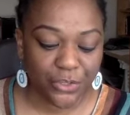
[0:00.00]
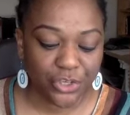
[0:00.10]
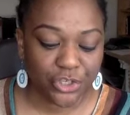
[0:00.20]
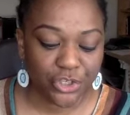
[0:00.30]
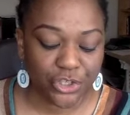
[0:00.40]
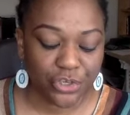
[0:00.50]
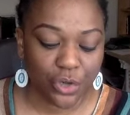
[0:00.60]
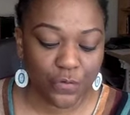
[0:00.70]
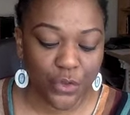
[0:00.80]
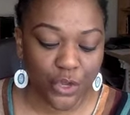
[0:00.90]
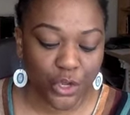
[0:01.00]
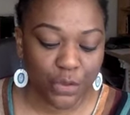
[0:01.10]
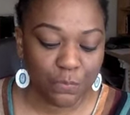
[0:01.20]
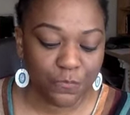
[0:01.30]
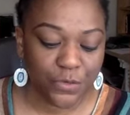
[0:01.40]
cushion of her
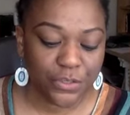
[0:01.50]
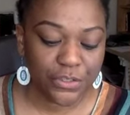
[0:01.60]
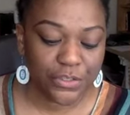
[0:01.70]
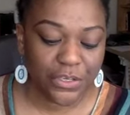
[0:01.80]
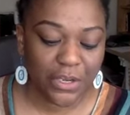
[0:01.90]
comfort,